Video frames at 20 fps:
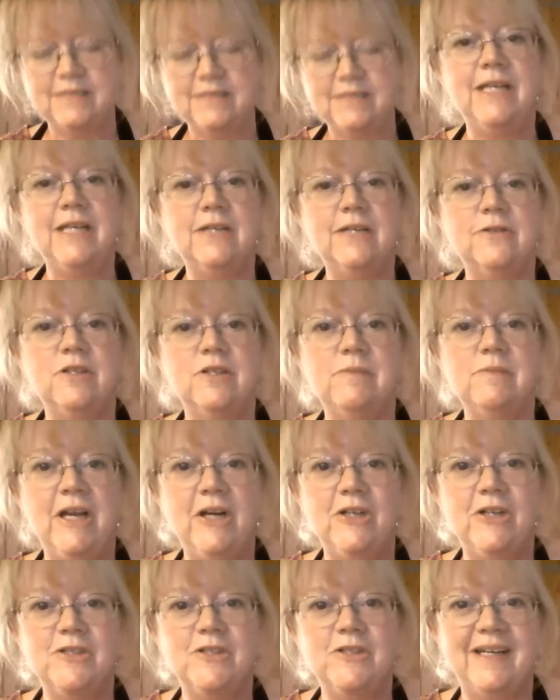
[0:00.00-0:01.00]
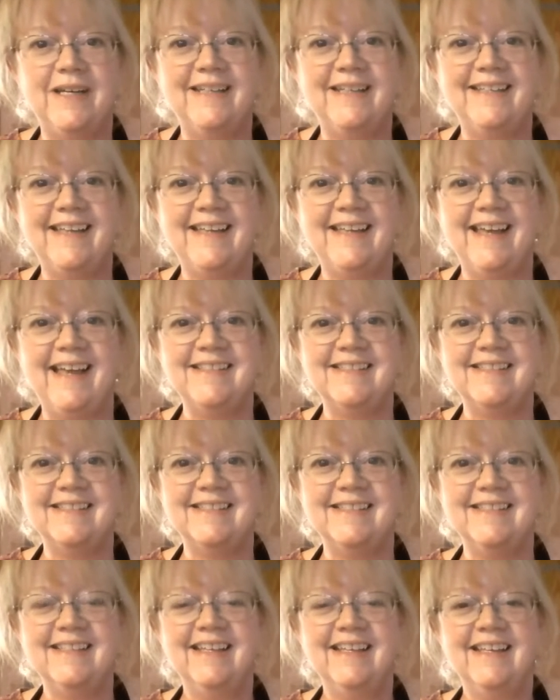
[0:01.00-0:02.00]
Bakery Bears podcast,
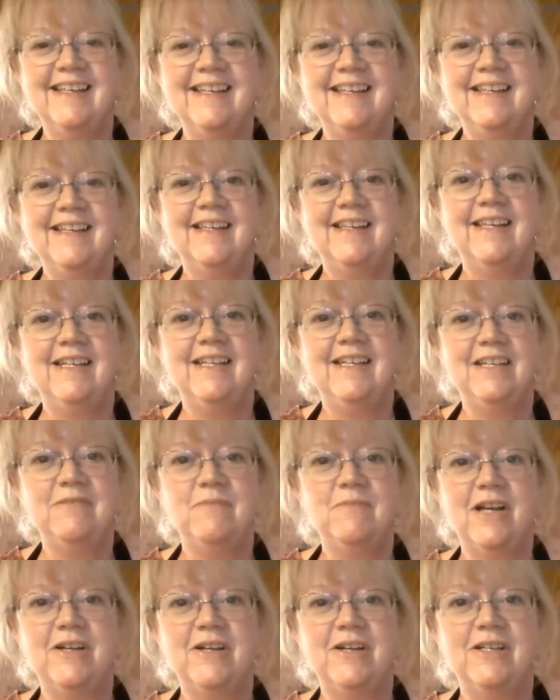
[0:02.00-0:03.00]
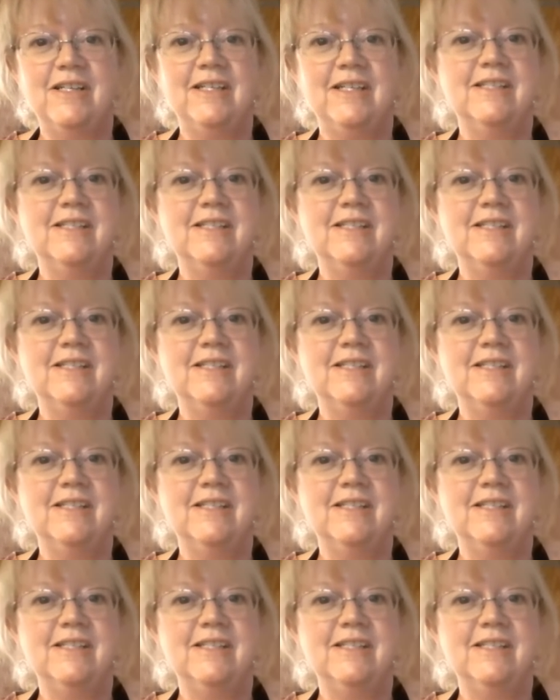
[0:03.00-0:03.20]
and admired it.